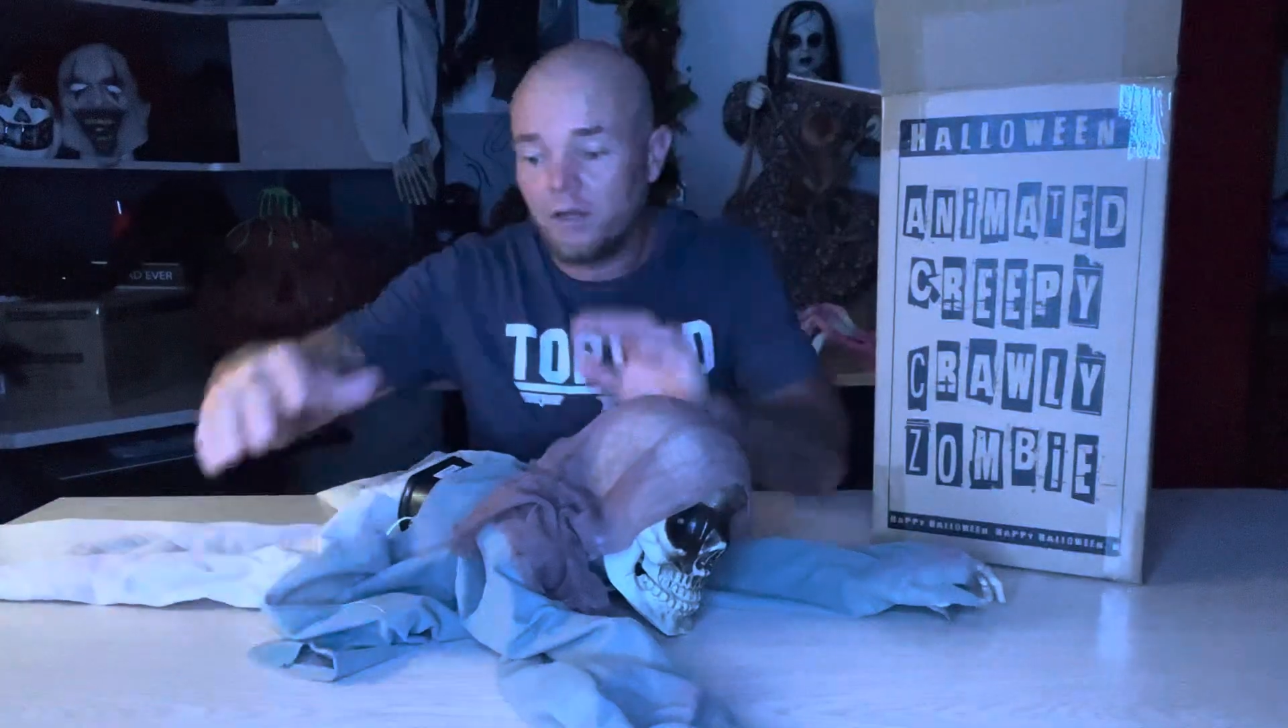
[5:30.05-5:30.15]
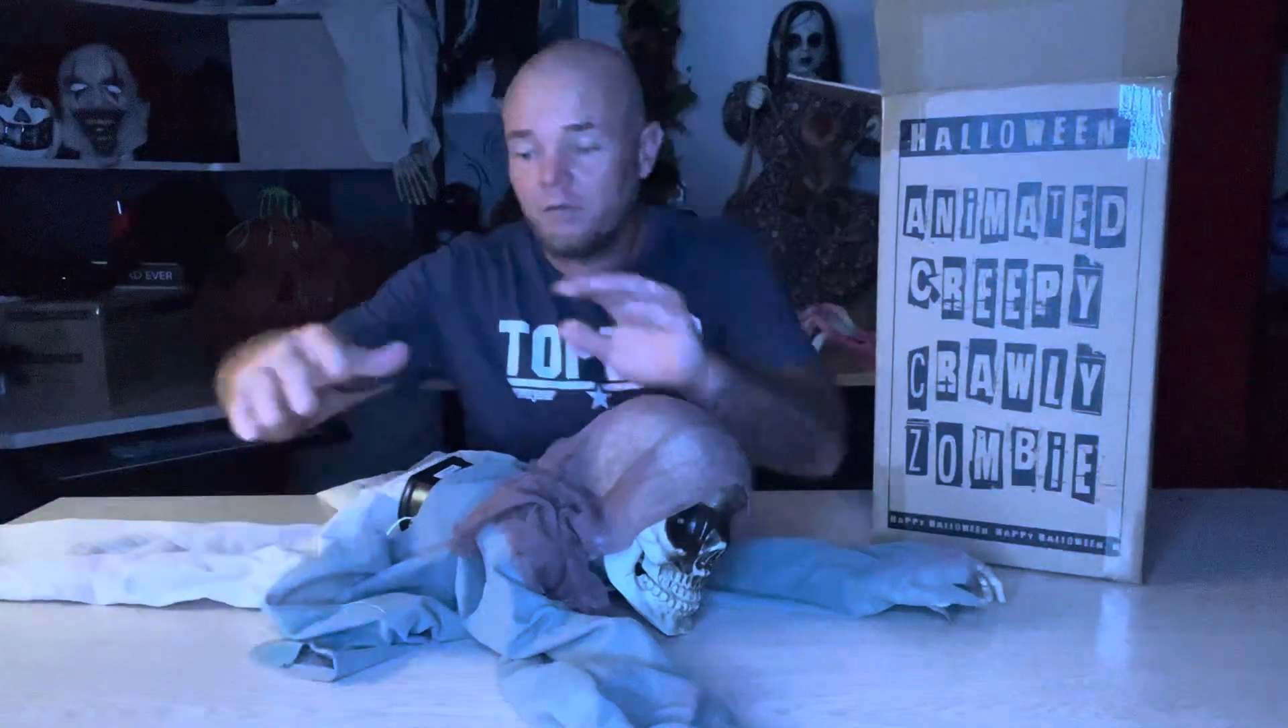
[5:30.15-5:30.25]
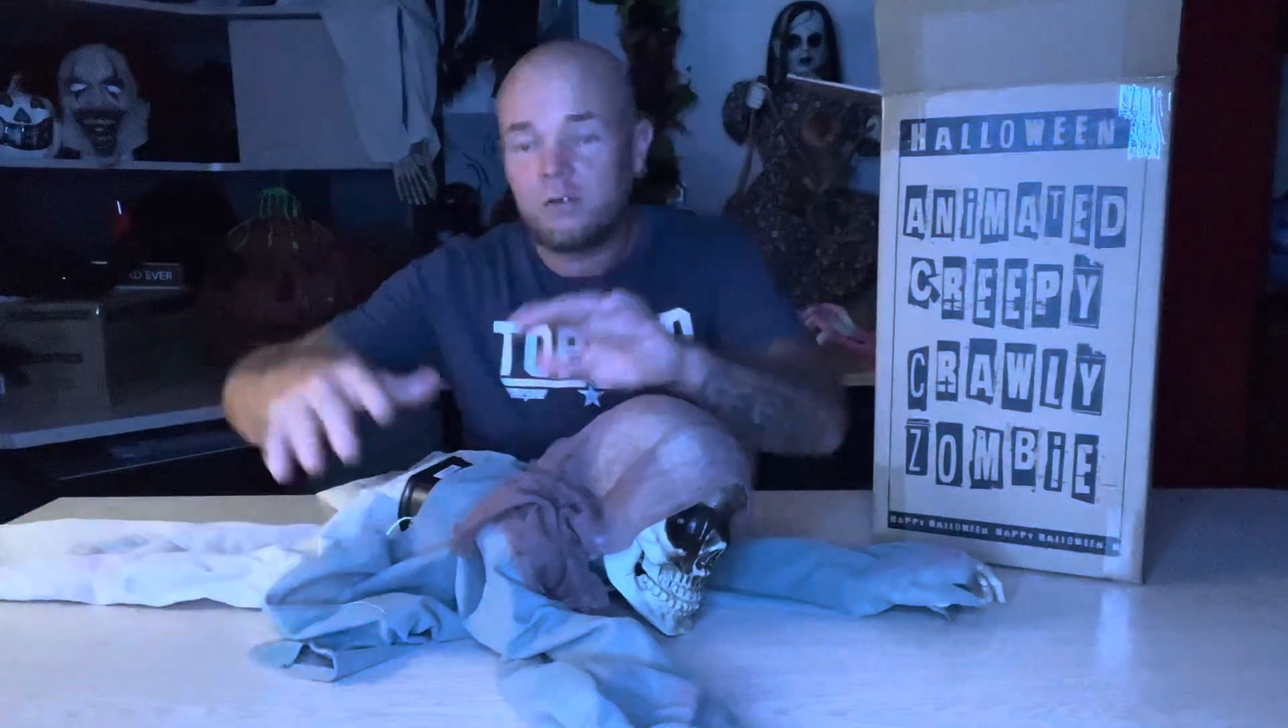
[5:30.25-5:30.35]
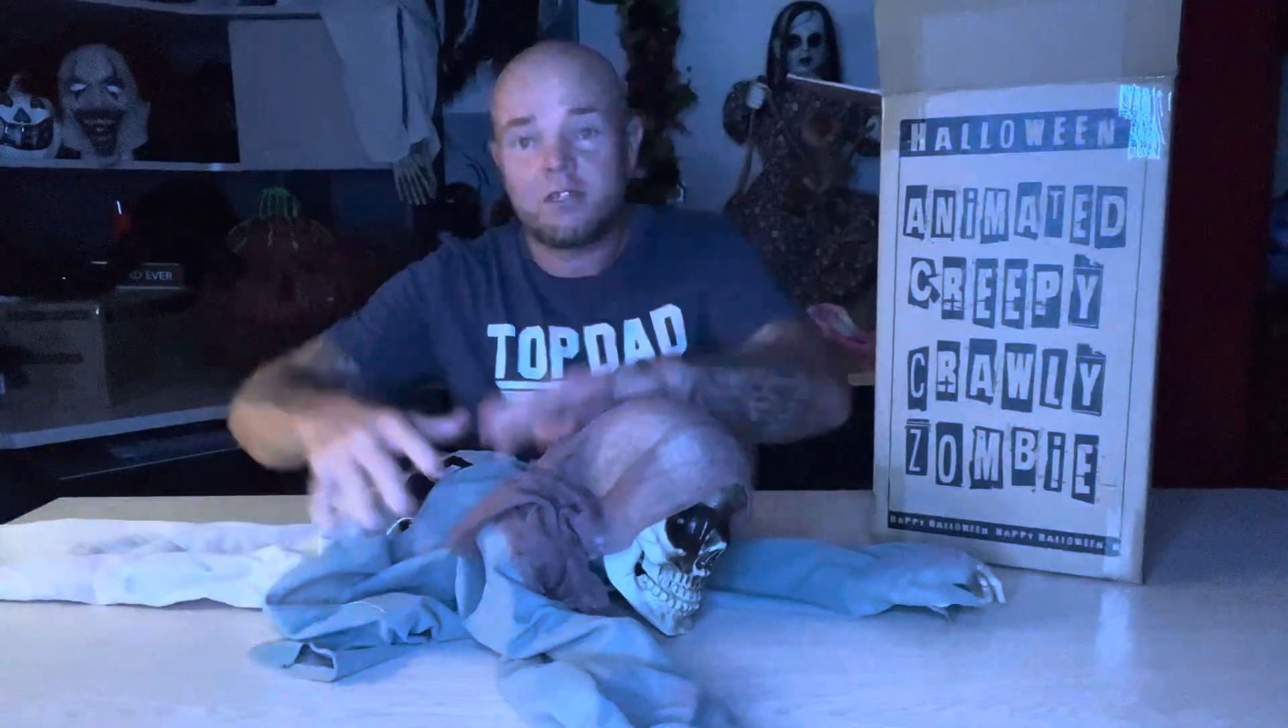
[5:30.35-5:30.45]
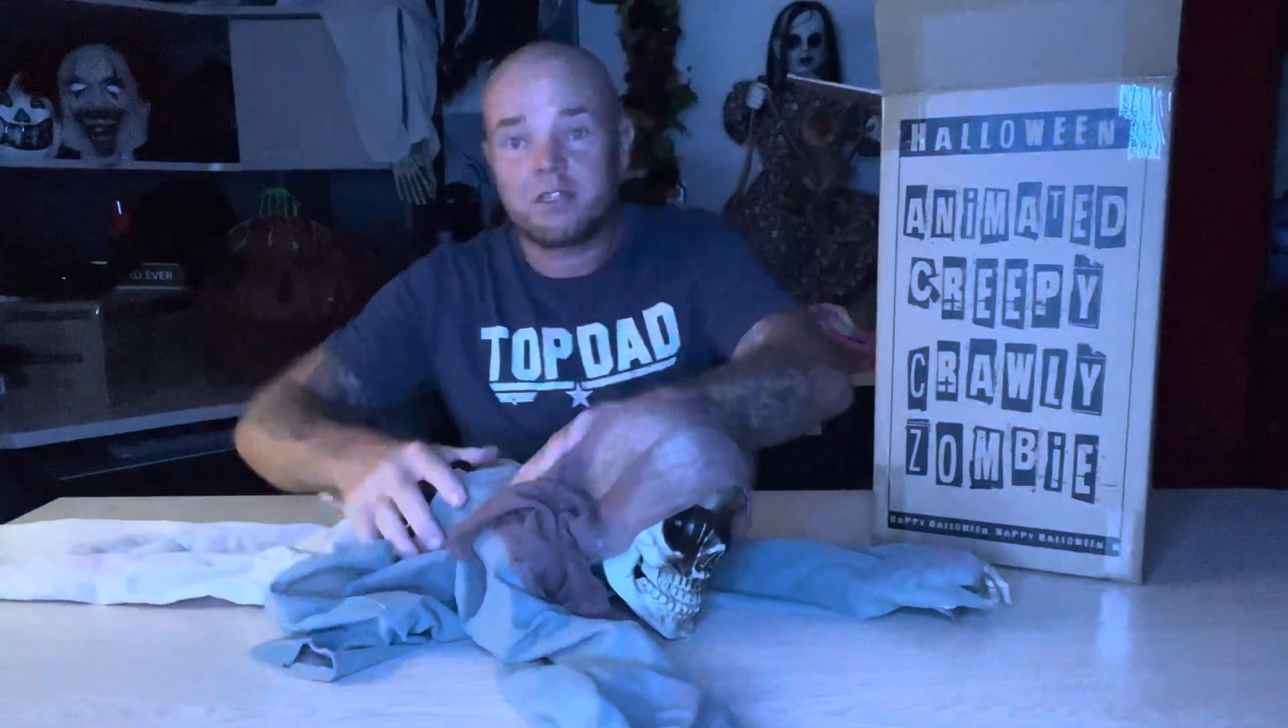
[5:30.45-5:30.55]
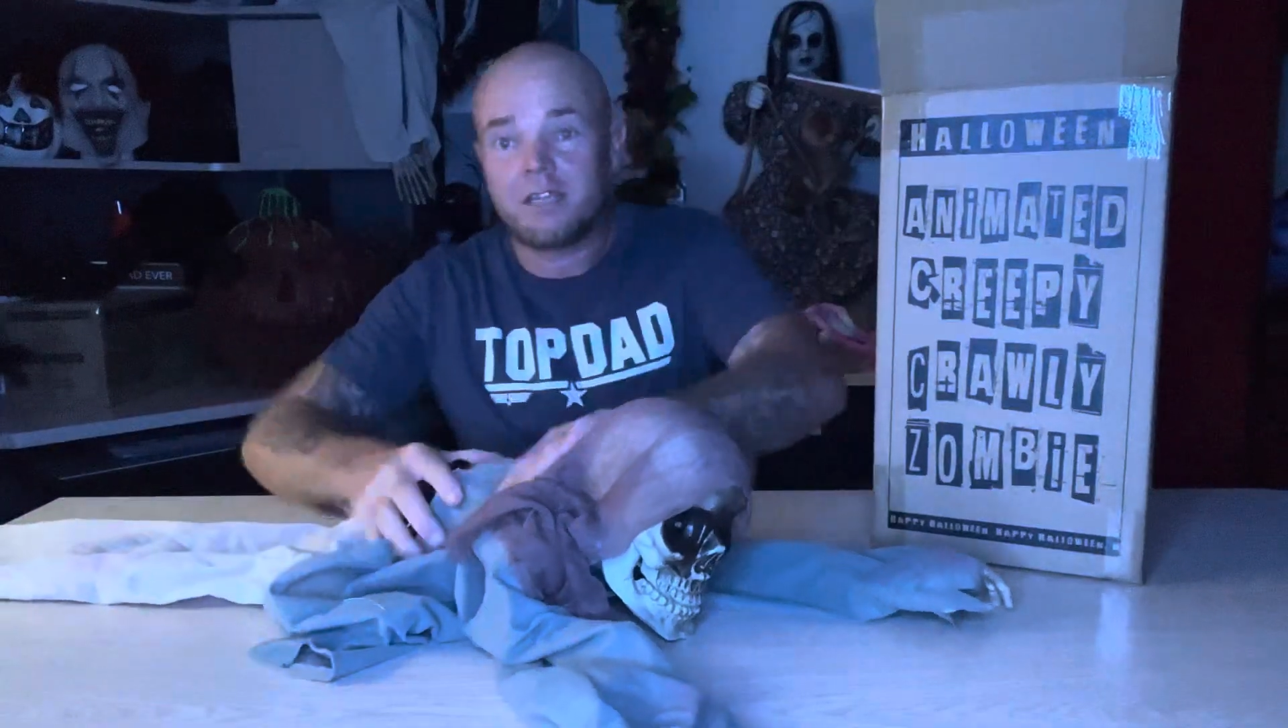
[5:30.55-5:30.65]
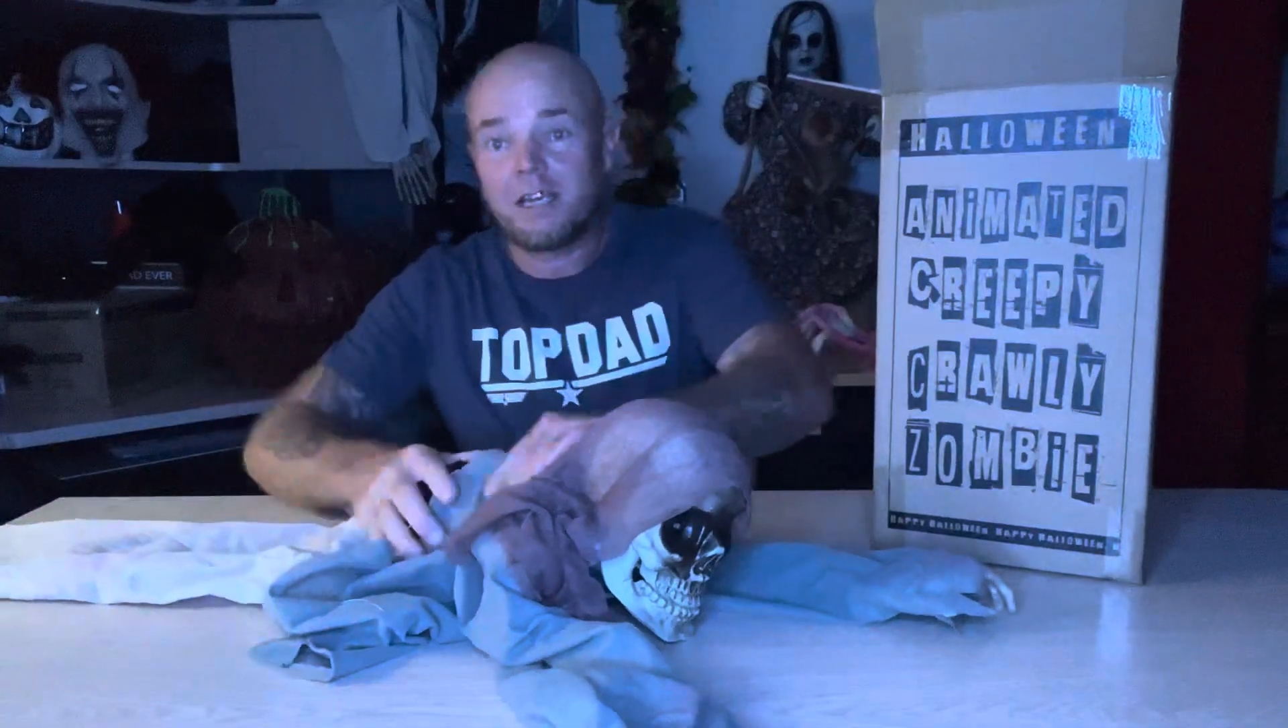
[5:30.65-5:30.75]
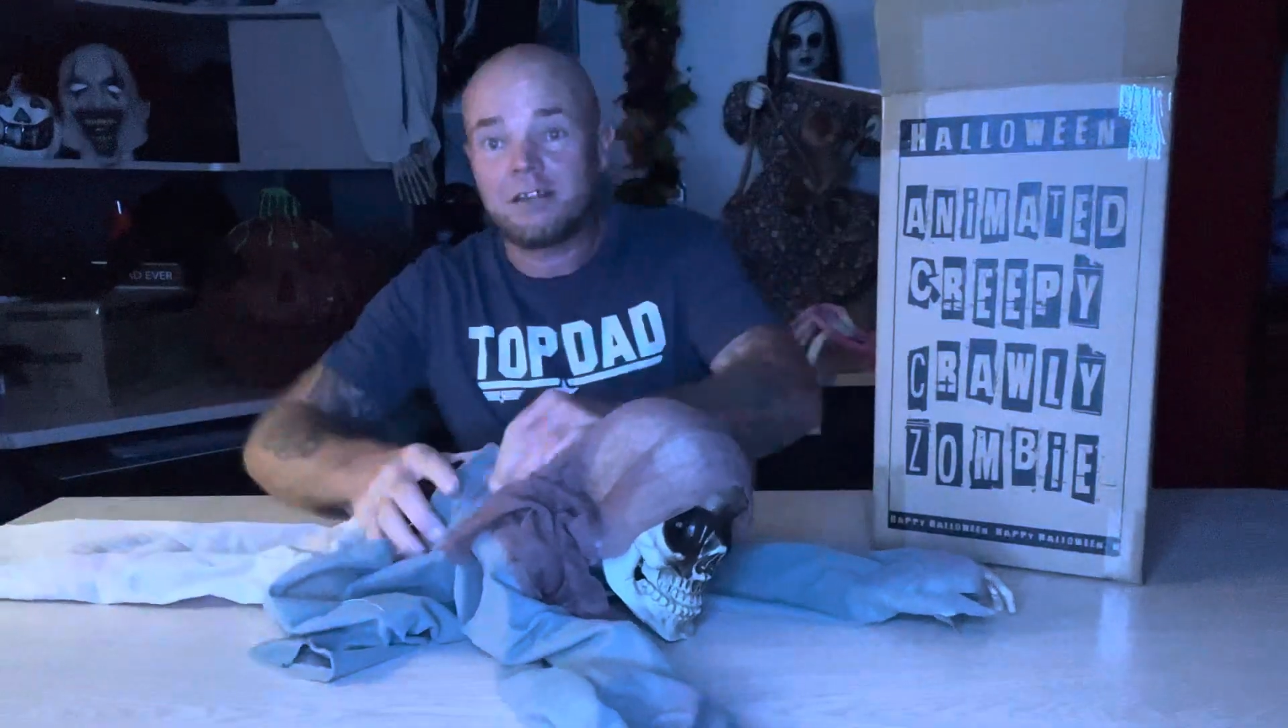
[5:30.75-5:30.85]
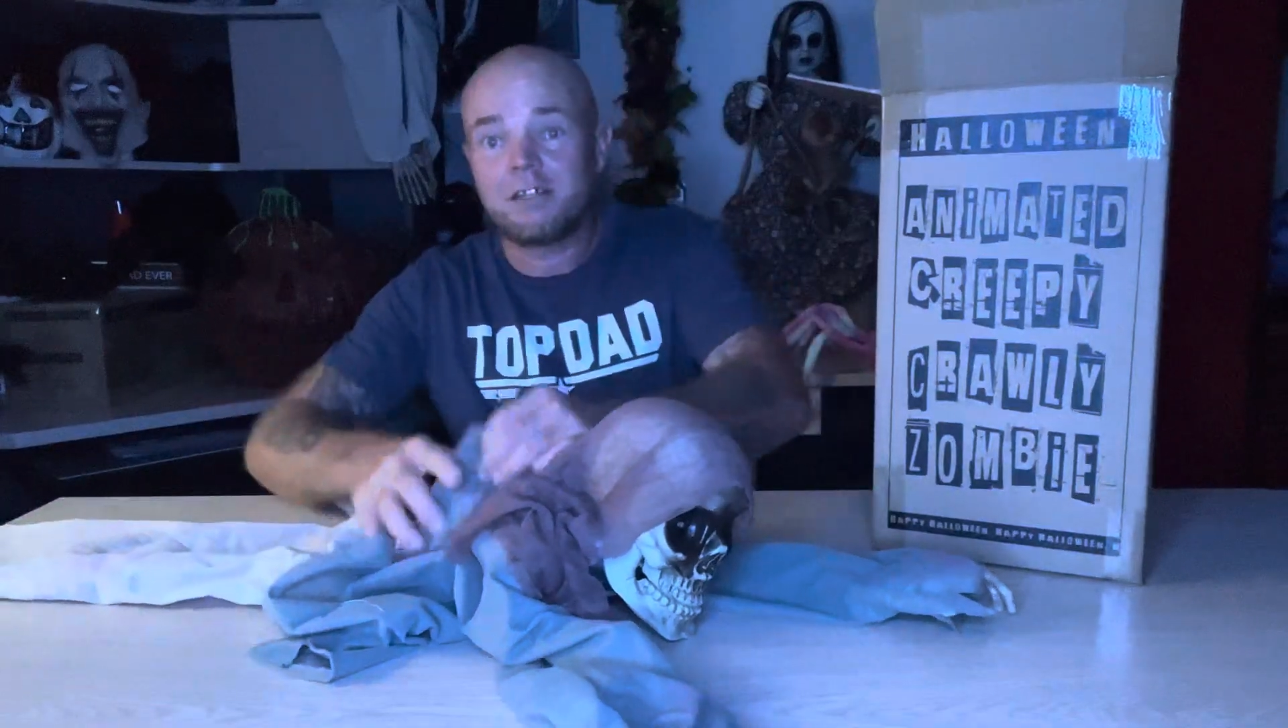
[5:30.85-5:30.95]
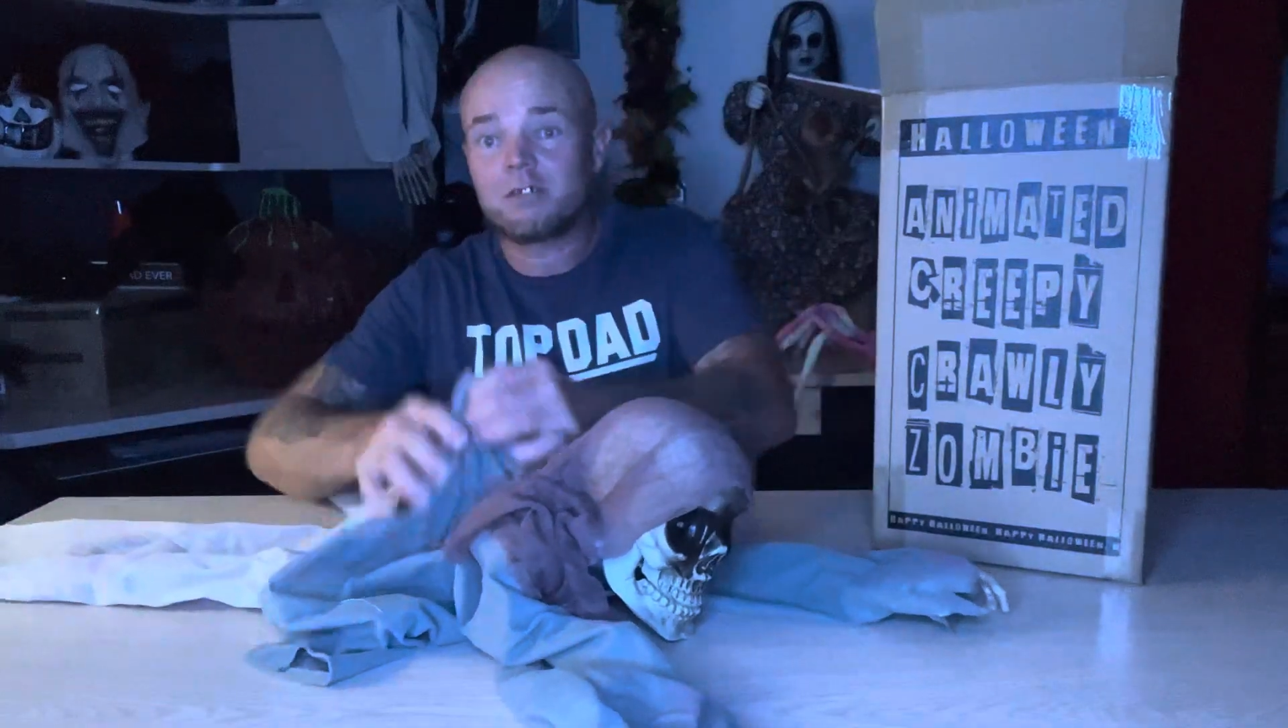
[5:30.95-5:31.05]
If you just
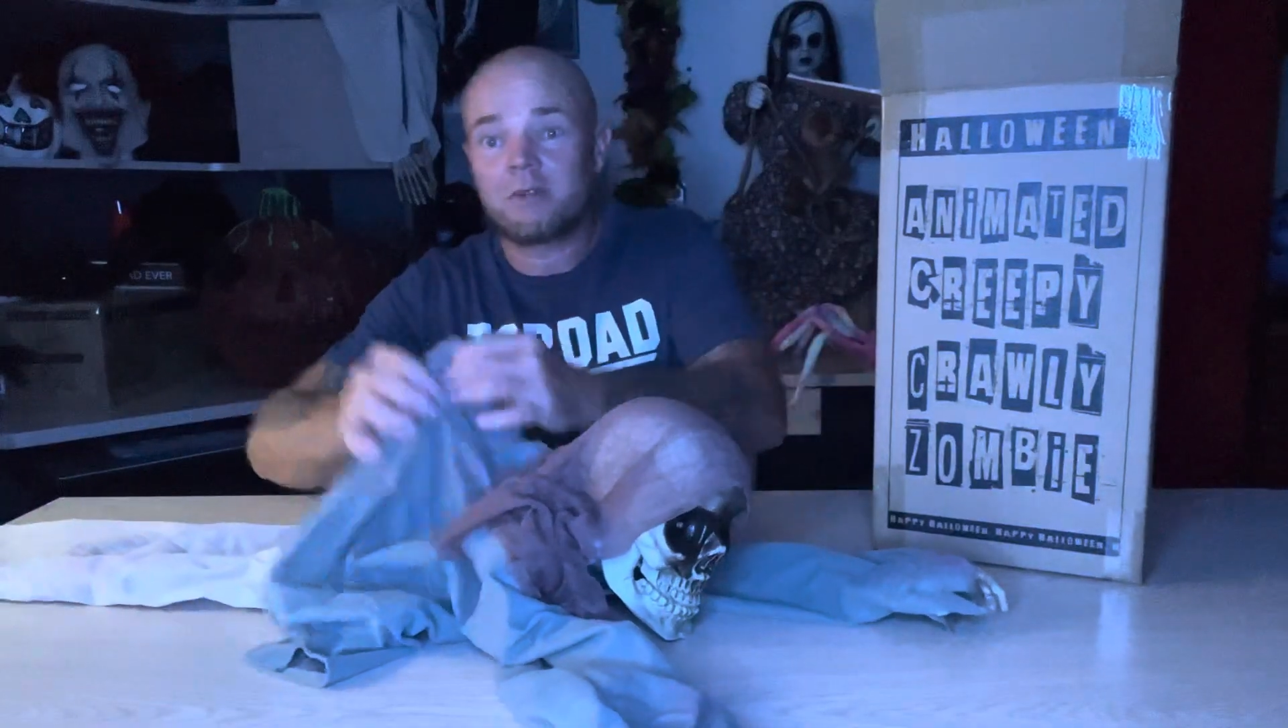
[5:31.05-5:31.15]
laid this